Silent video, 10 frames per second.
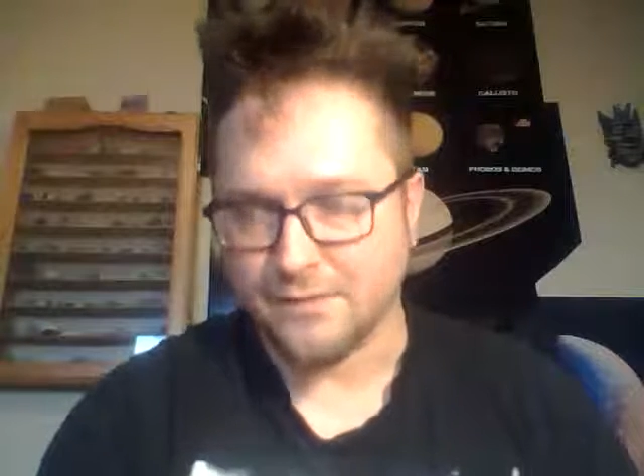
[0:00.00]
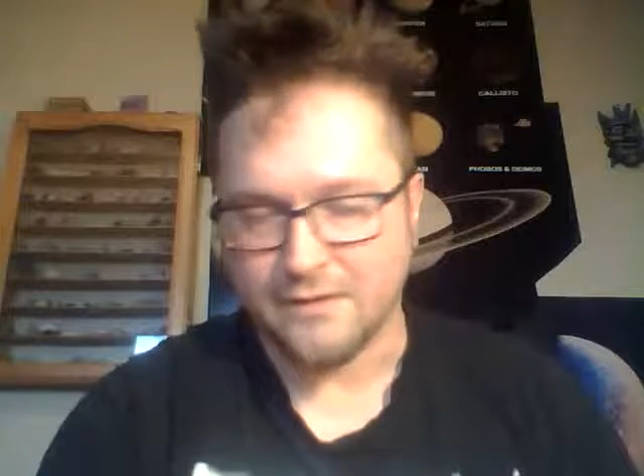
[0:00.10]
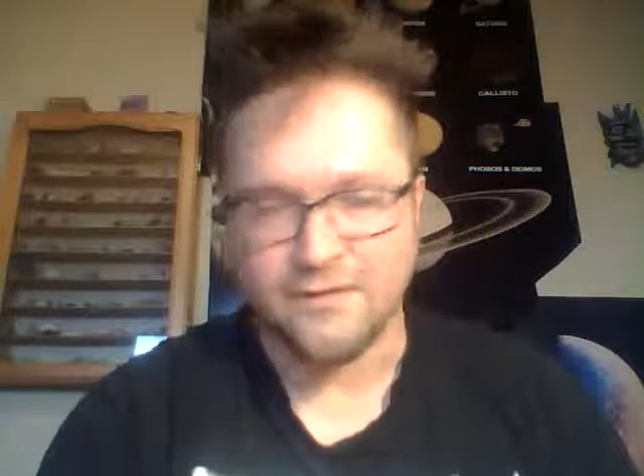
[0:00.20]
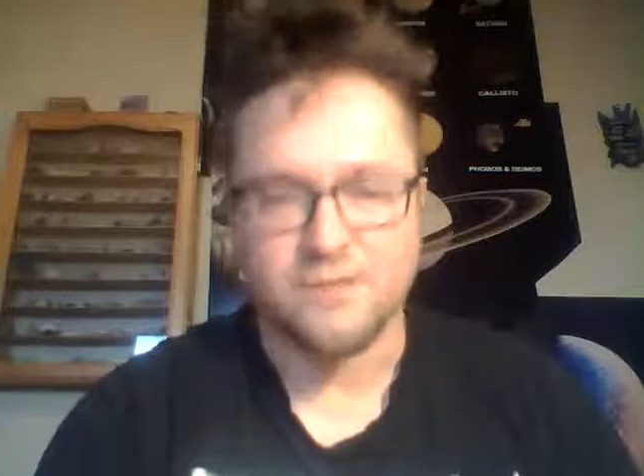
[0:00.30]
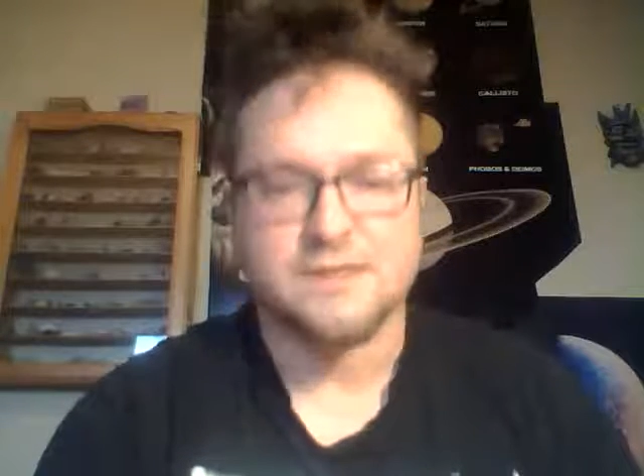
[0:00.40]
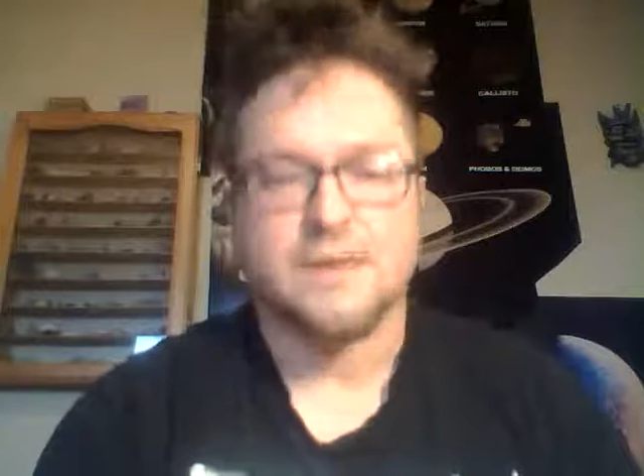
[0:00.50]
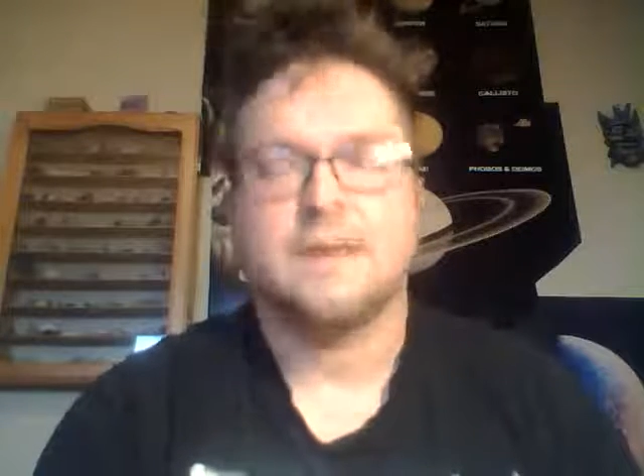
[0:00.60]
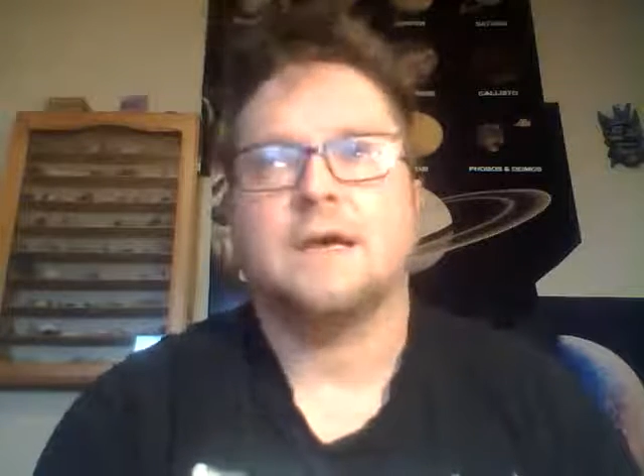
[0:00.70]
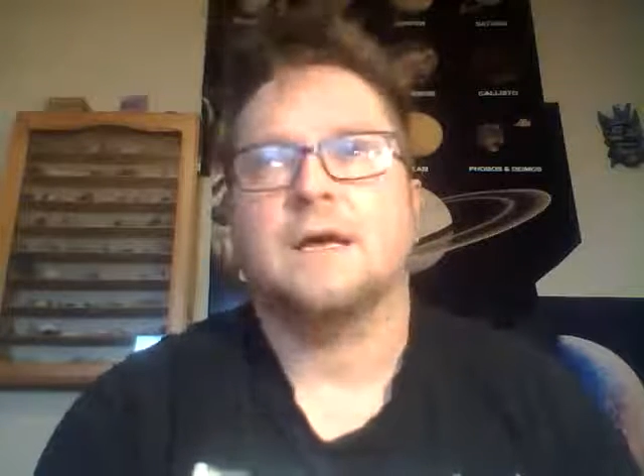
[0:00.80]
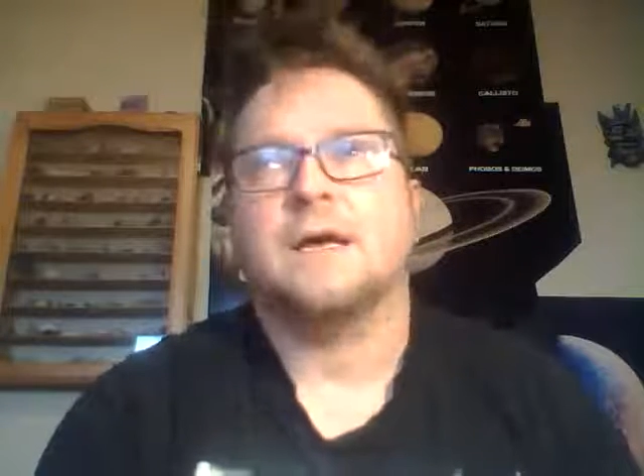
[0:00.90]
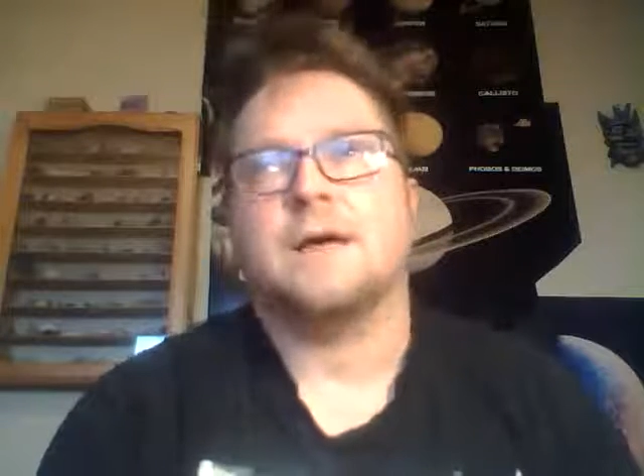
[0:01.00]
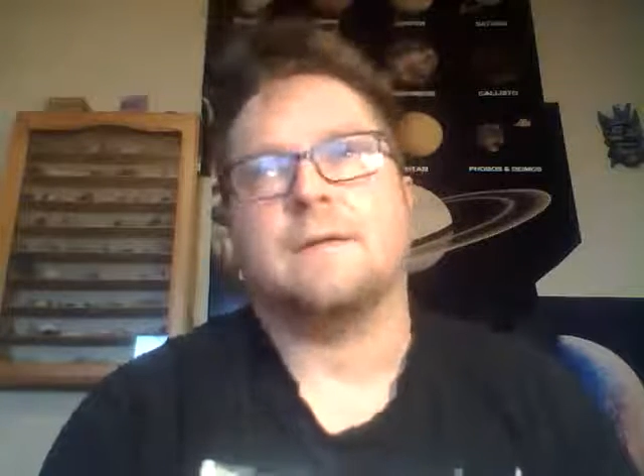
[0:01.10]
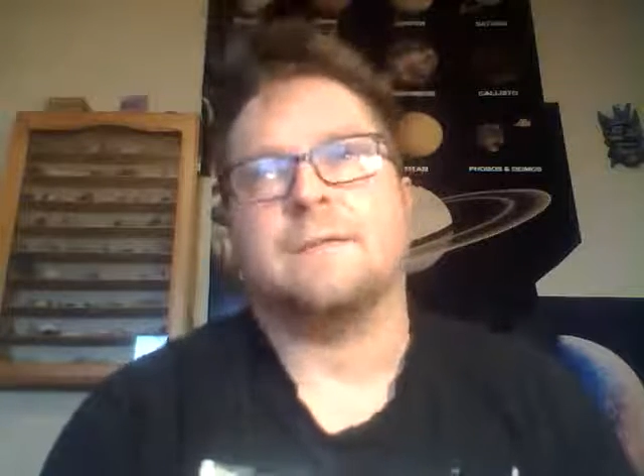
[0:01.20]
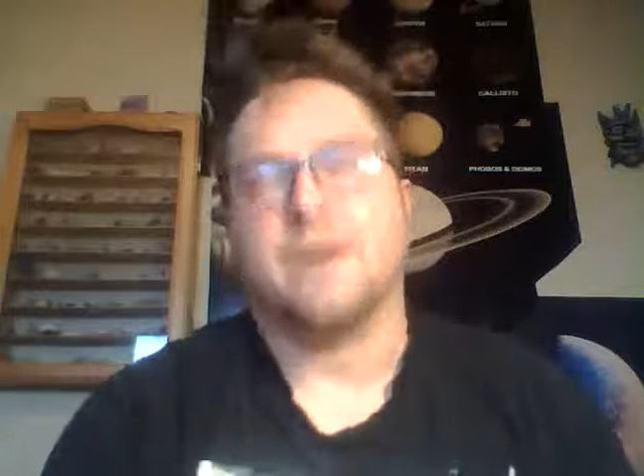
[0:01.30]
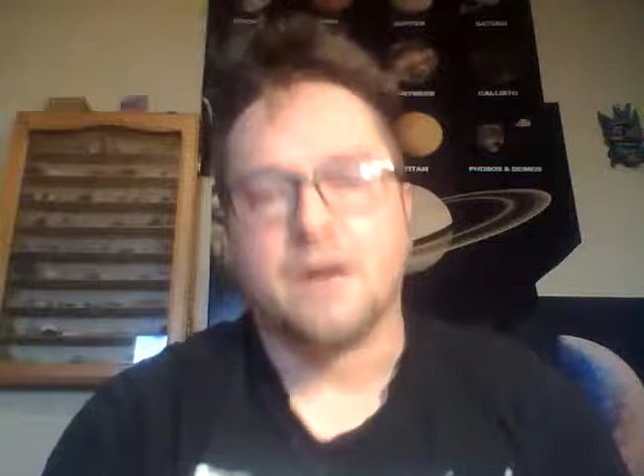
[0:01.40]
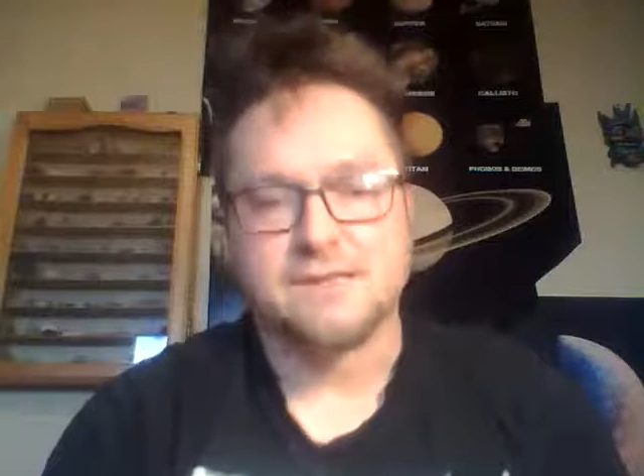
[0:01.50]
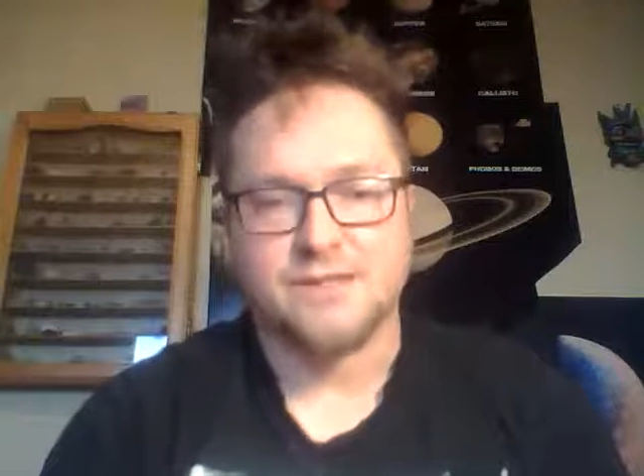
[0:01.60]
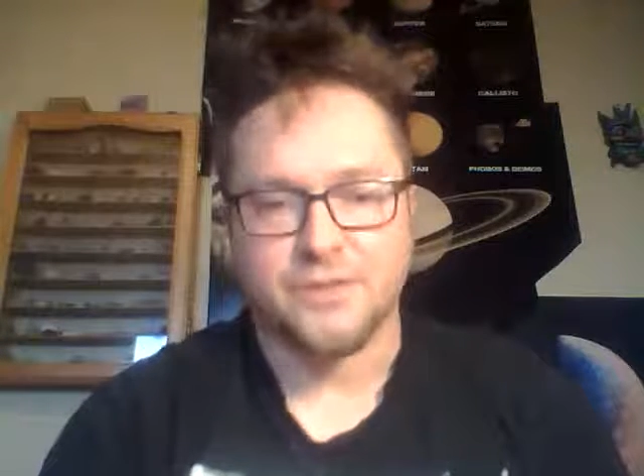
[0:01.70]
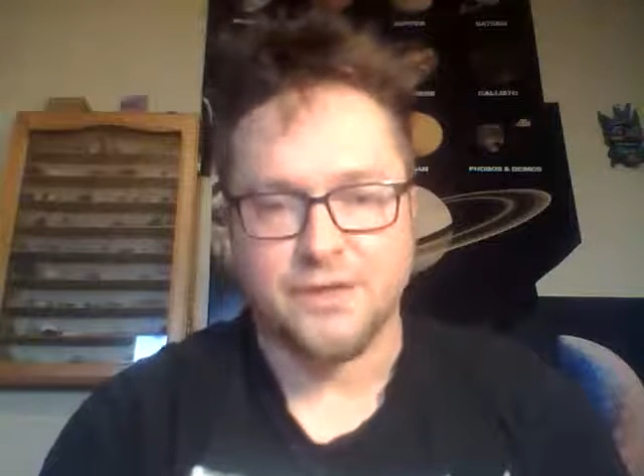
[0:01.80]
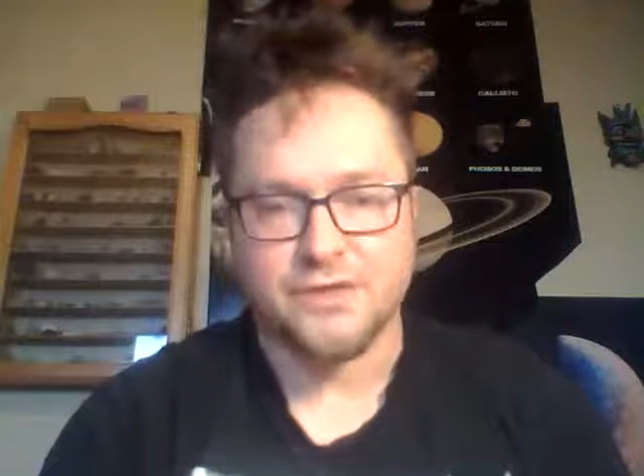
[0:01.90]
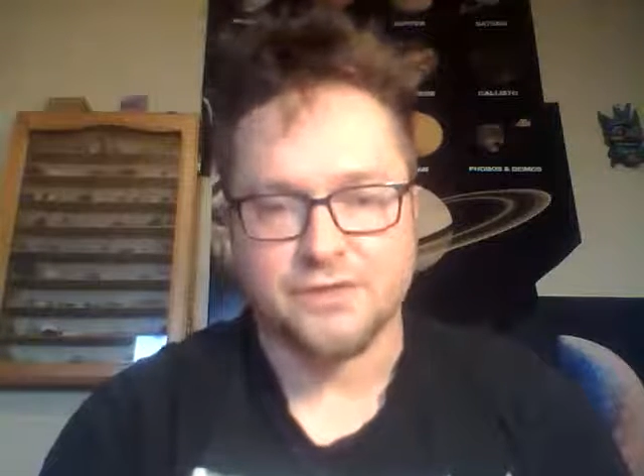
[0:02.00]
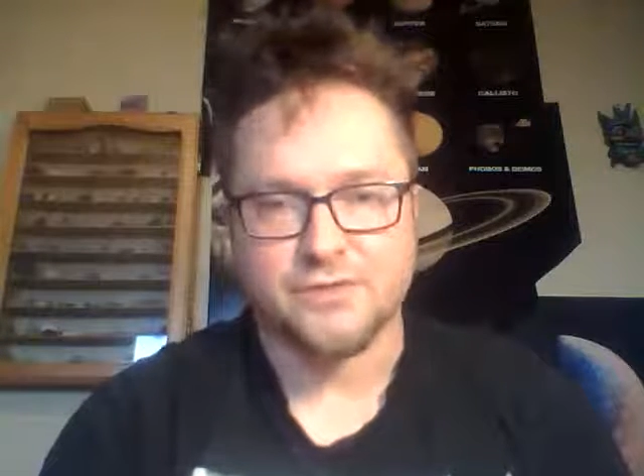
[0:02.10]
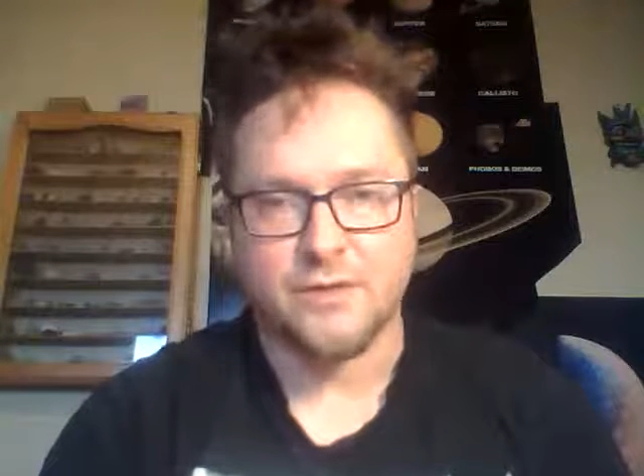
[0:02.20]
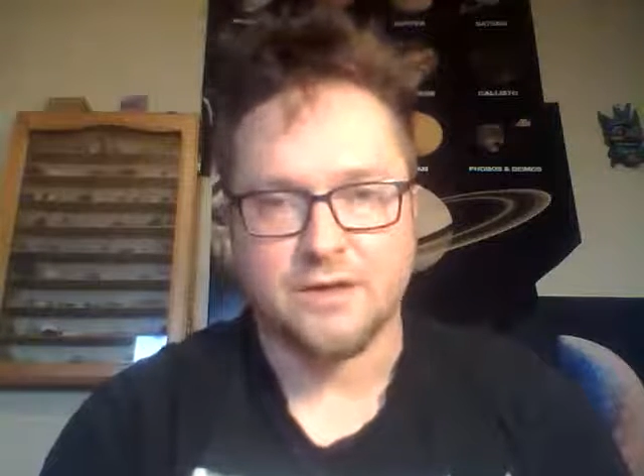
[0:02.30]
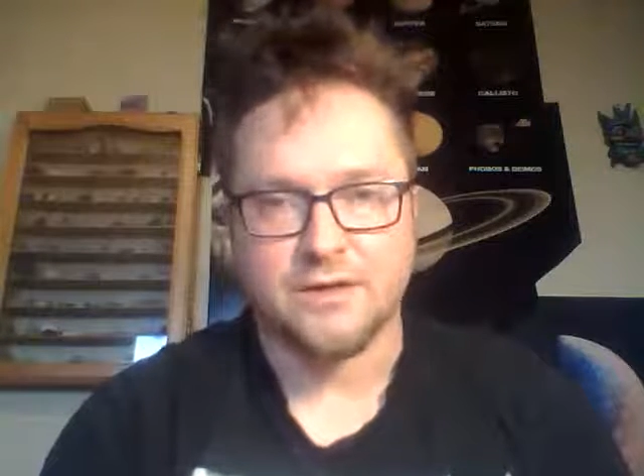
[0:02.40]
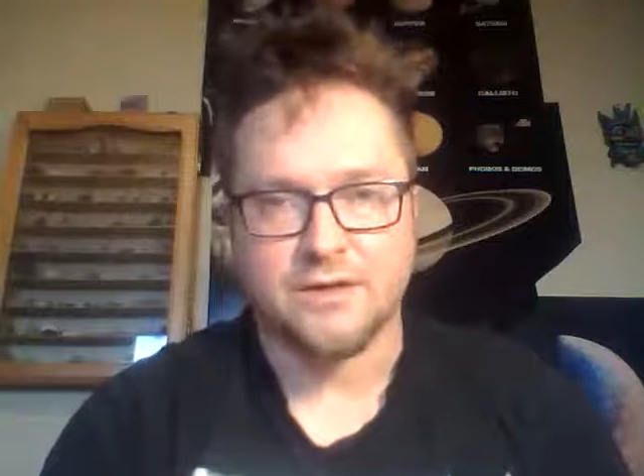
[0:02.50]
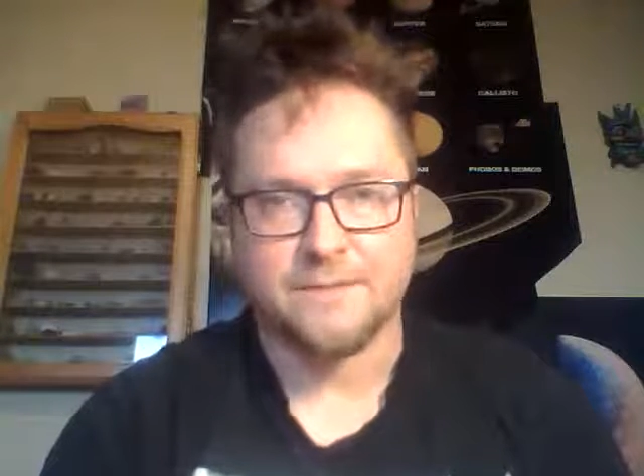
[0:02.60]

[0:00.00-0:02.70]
Of course, there are situations where,